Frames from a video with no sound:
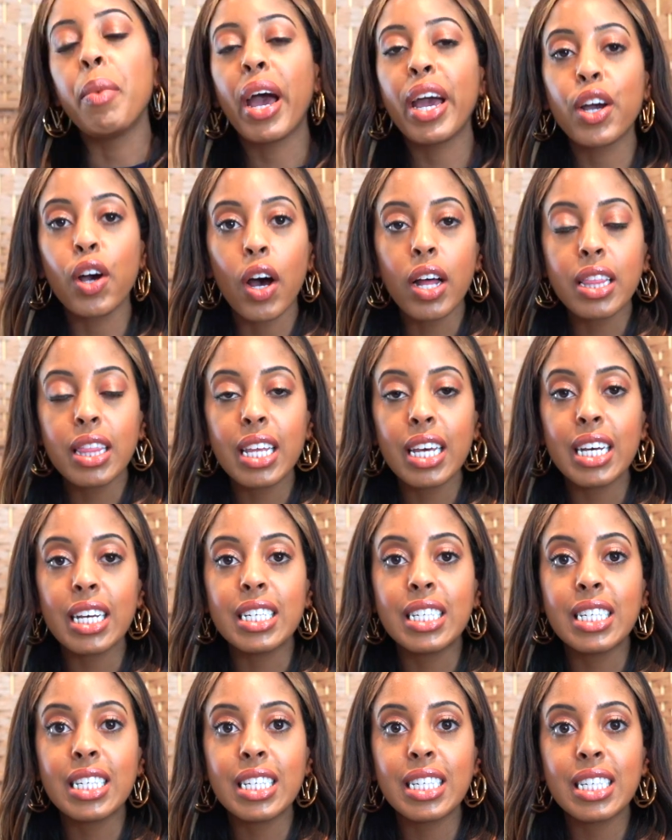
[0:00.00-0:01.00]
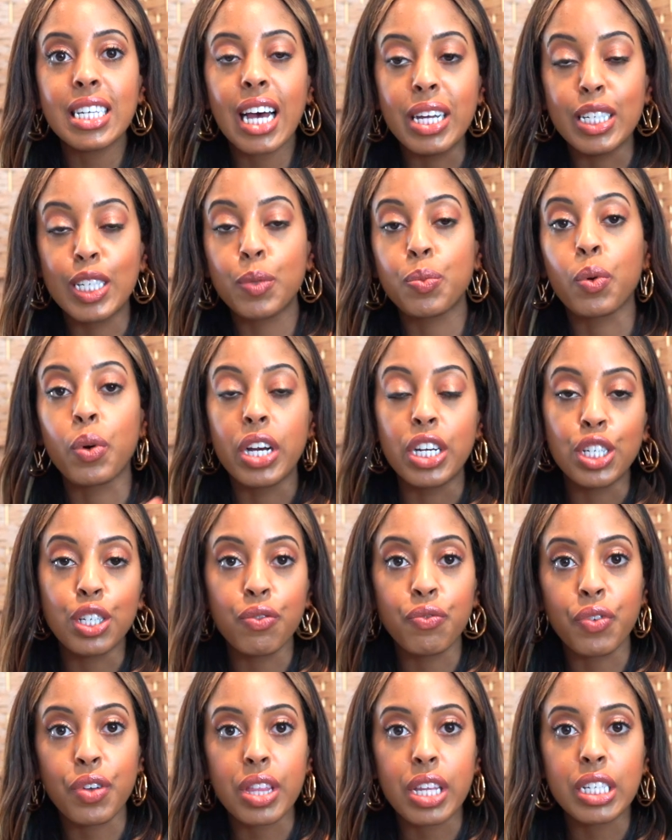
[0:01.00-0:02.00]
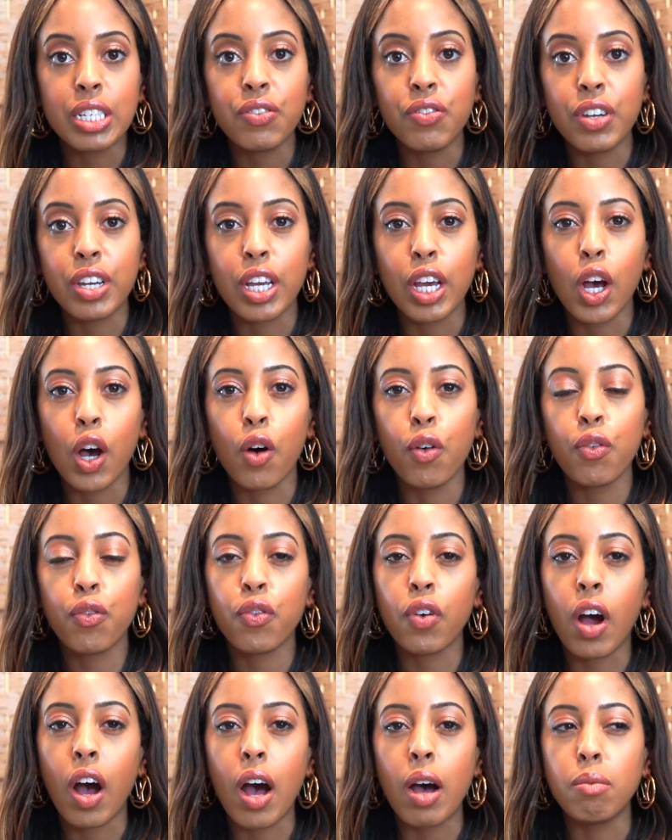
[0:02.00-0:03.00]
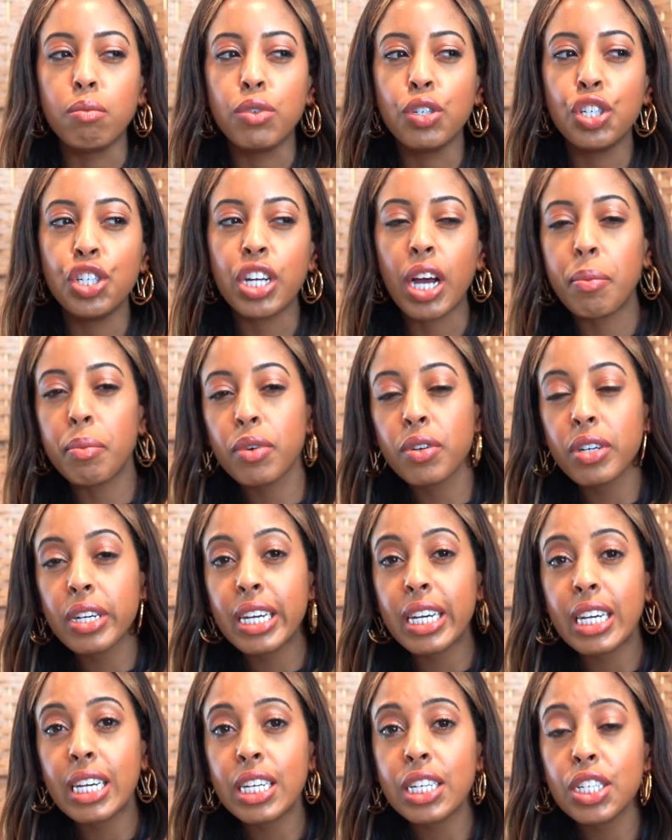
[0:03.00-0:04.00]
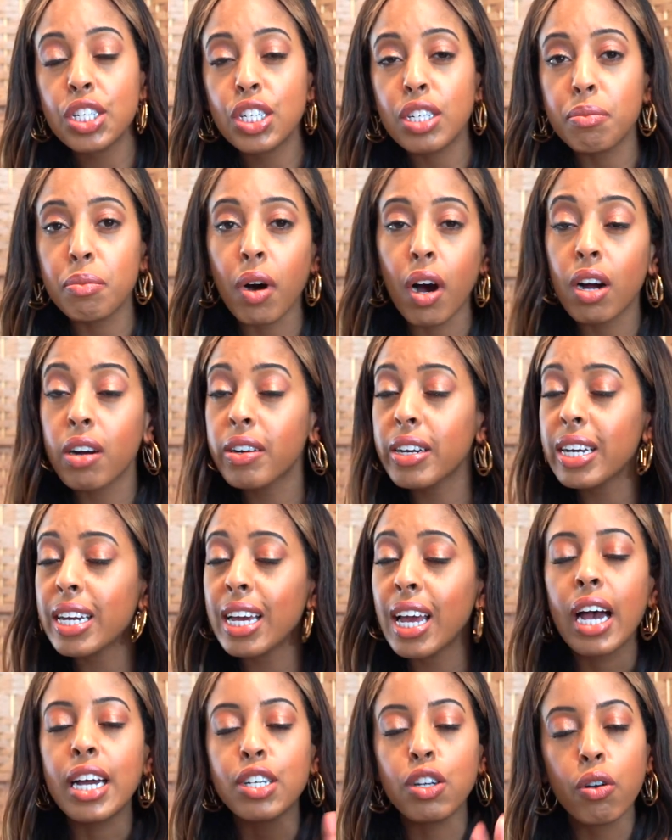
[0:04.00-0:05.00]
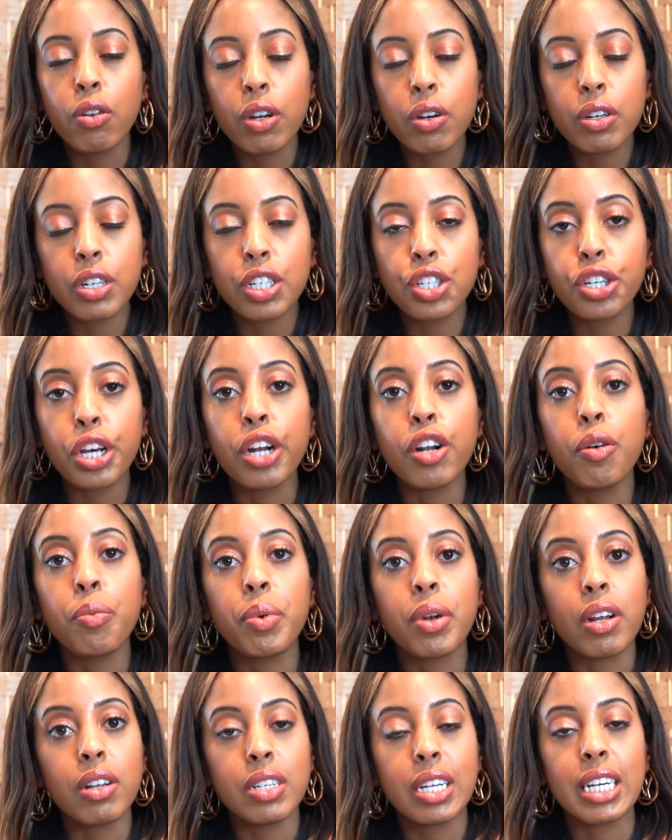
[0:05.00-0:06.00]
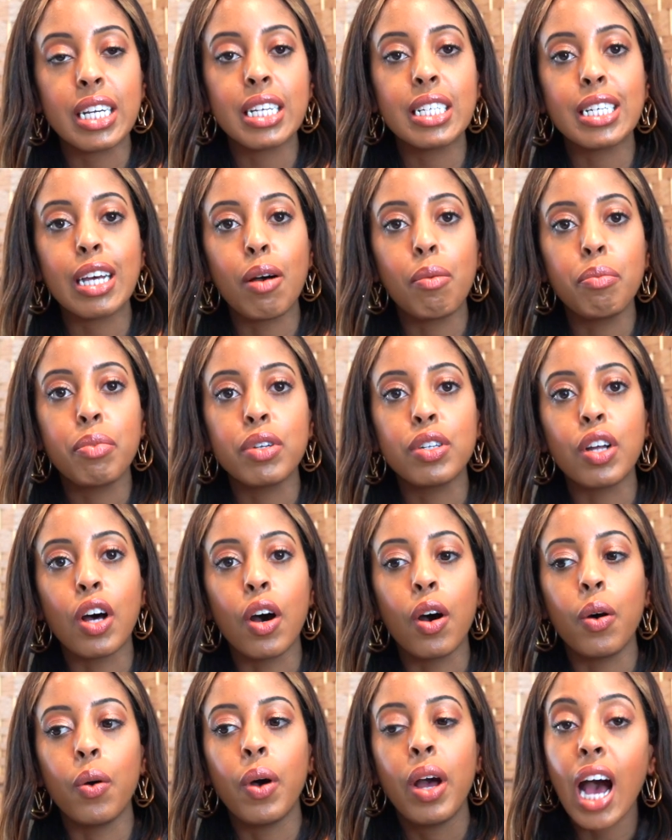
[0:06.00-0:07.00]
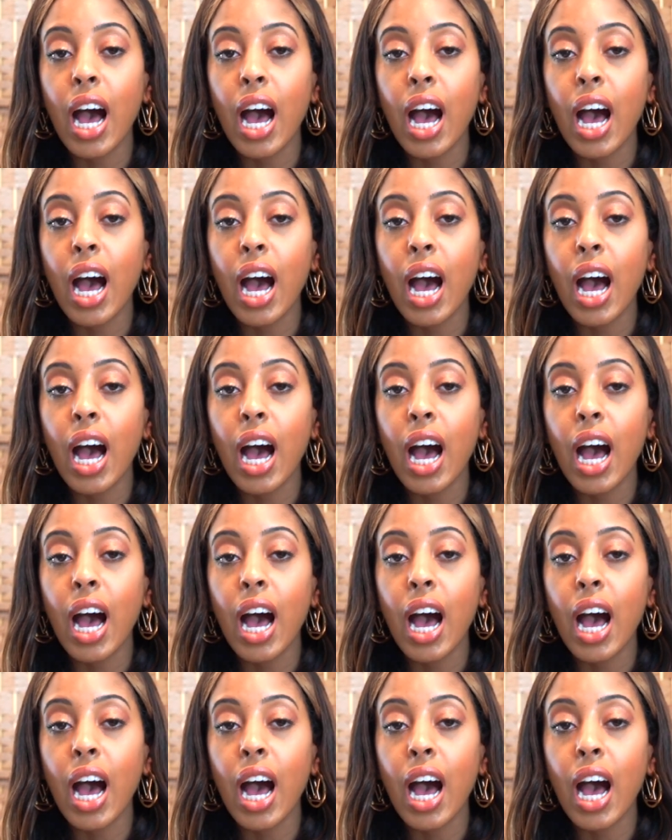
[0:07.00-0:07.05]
I got this inspiration for this video from Jamari. I don't know her channel, but I'll link it down below.